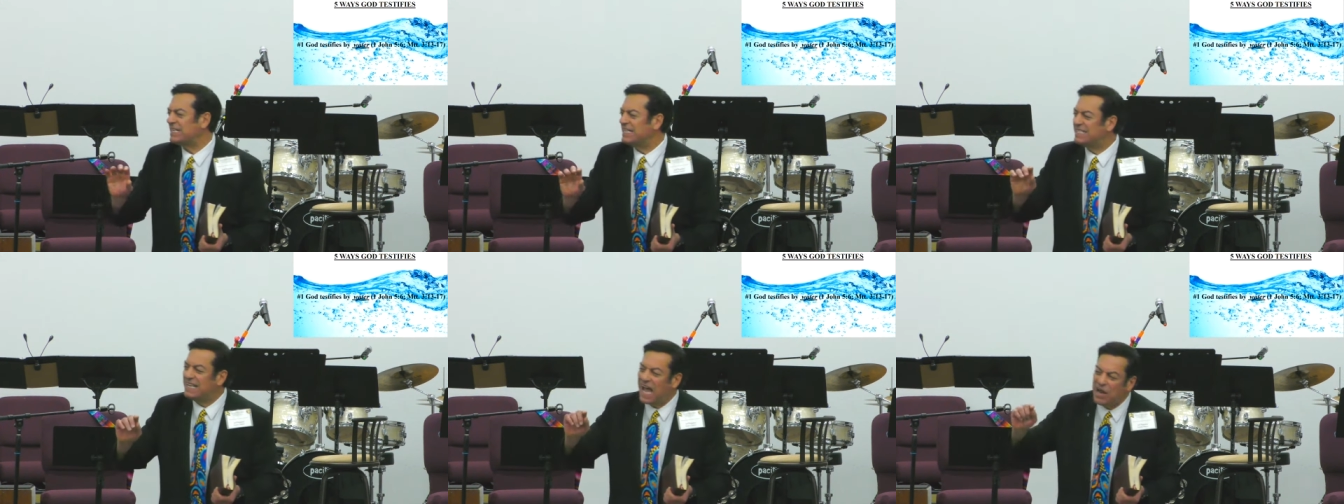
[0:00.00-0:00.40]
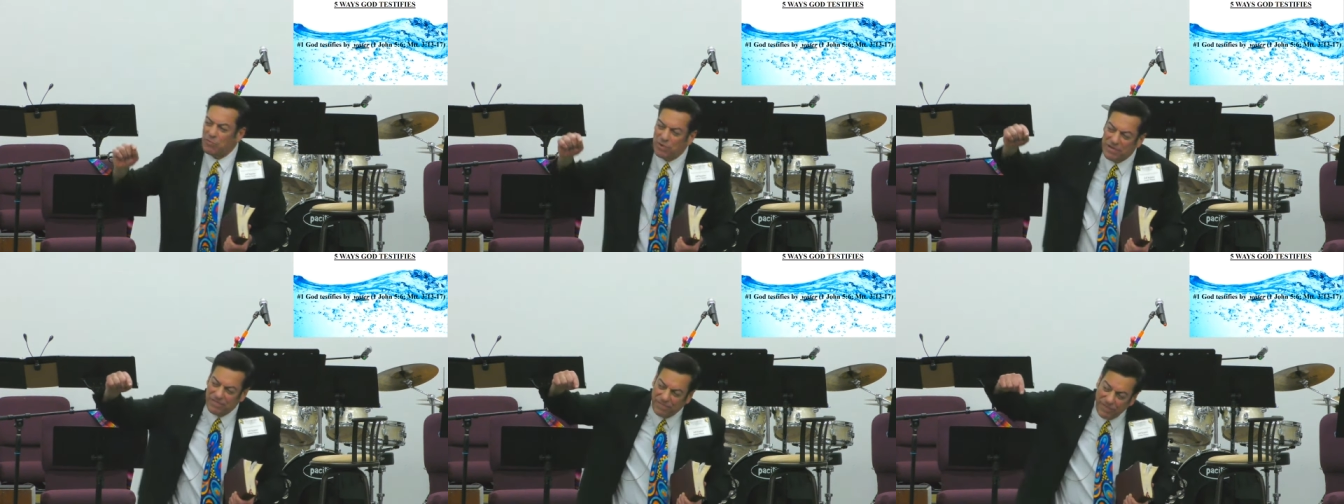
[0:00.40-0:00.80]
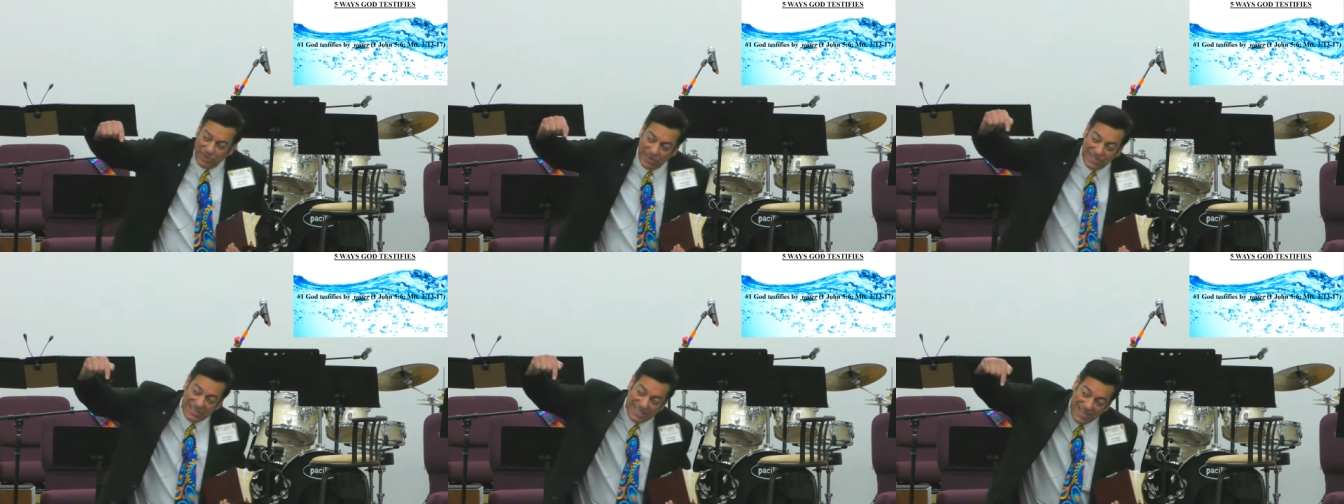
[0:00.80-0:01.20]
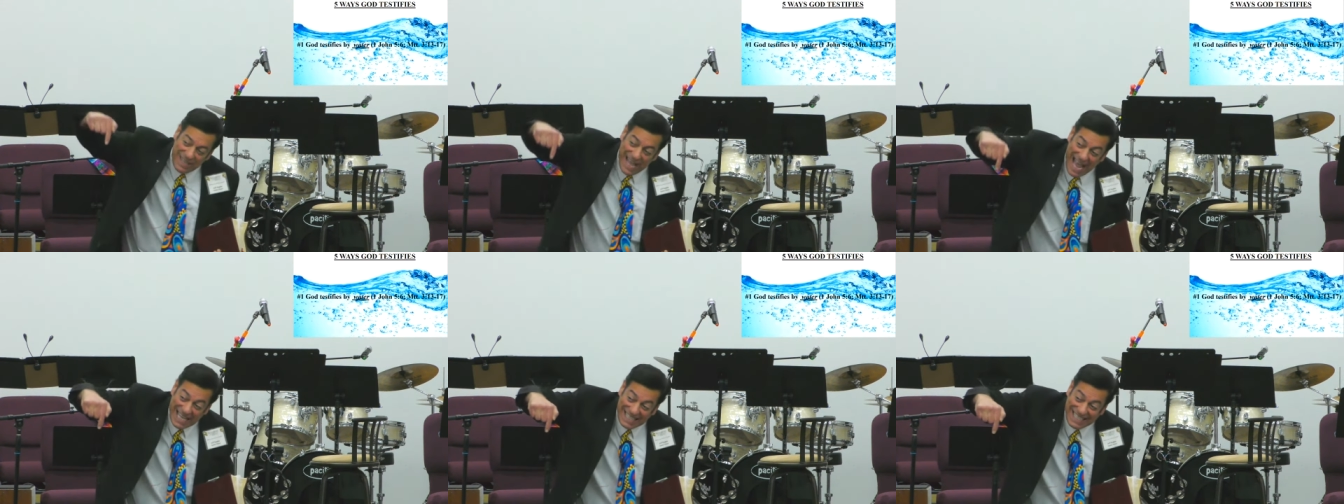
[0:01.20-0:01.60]
is not referring to
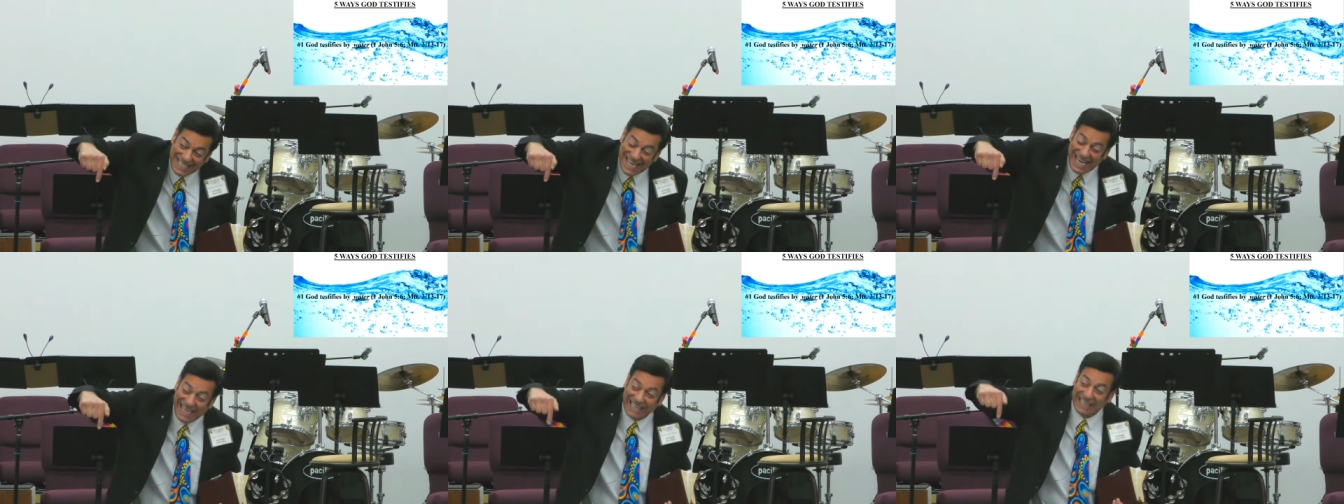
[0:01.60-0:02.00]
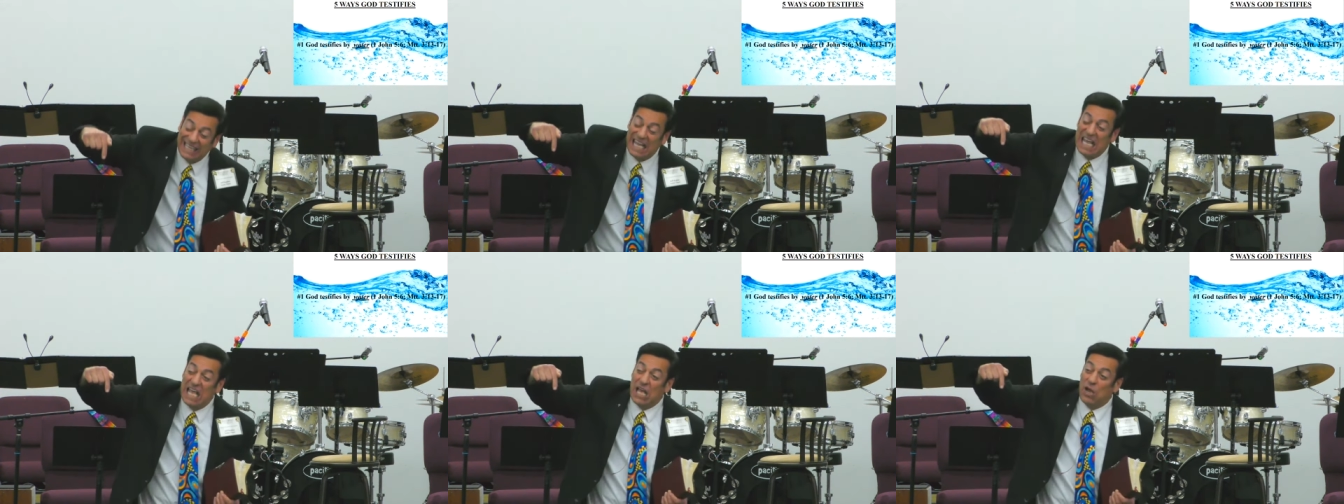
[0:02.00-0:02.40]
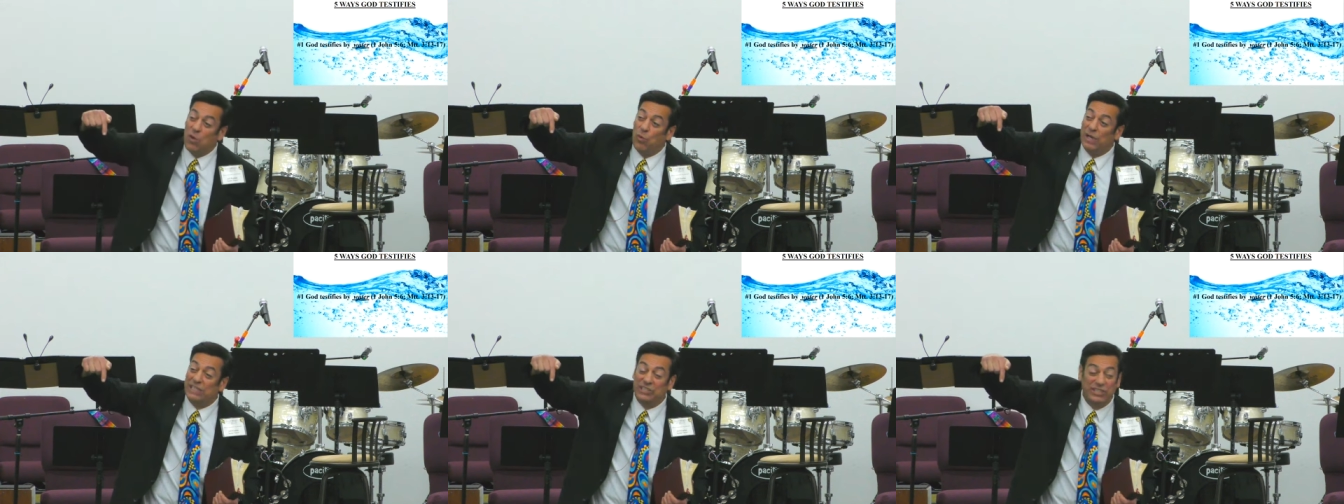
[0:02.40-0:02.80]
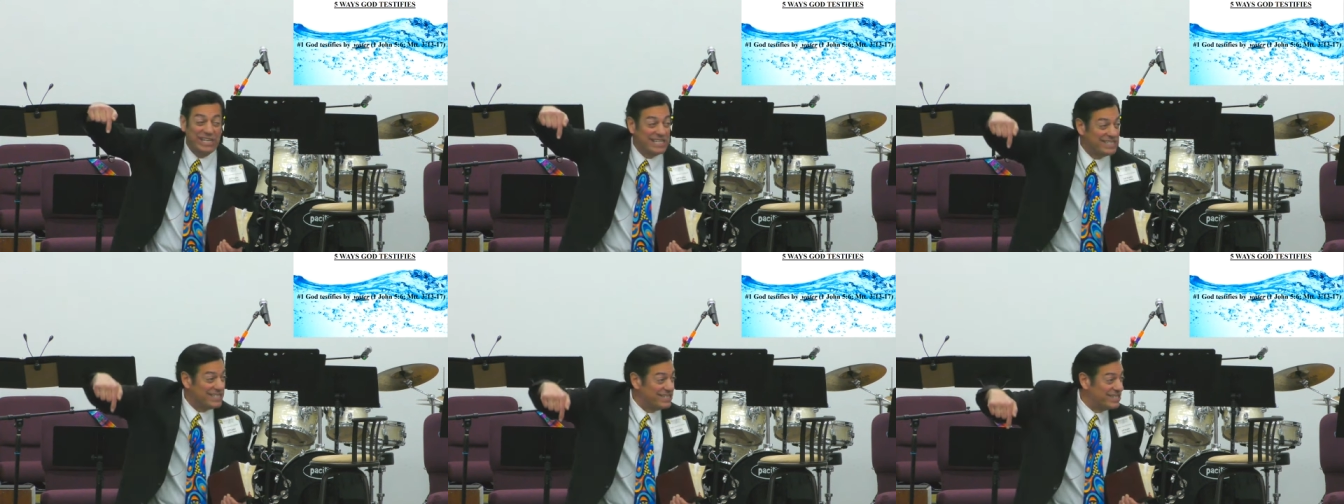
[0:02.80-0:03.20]
that scene when
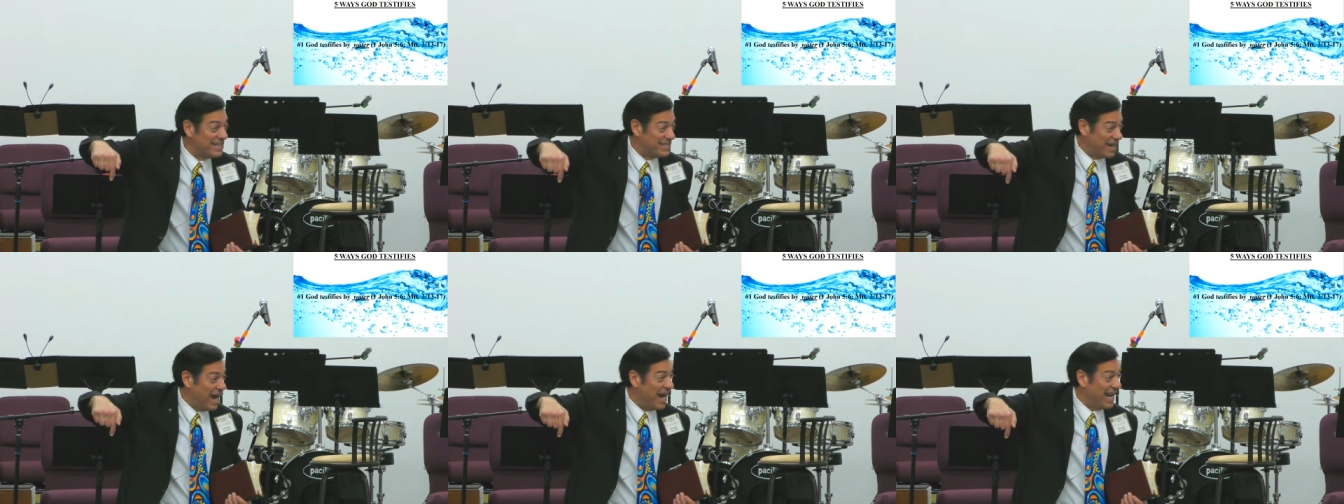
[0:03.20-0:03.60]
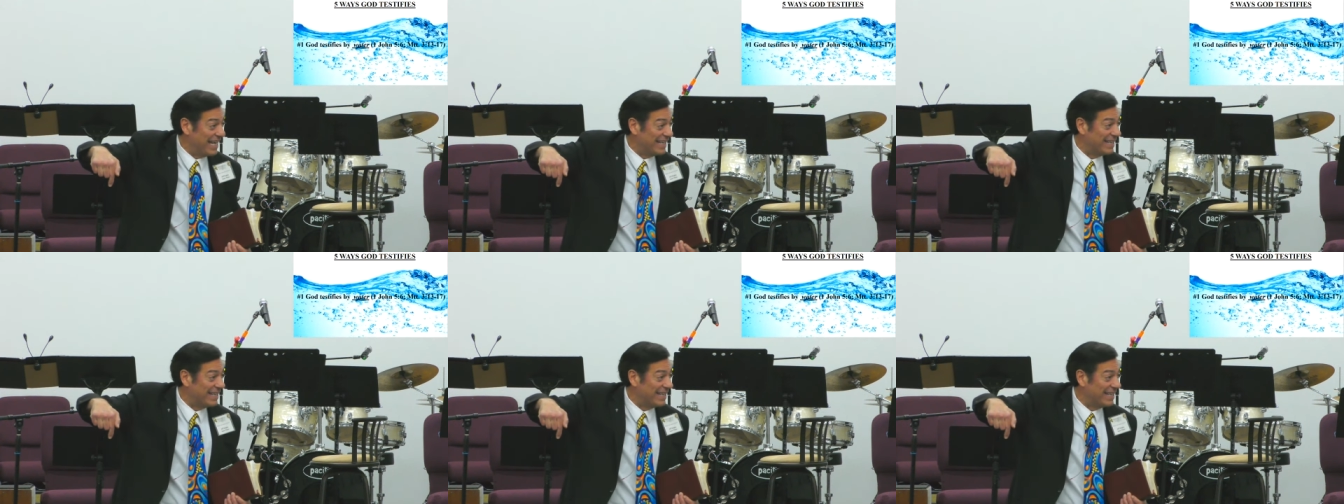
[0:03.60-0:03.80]
Jesus died.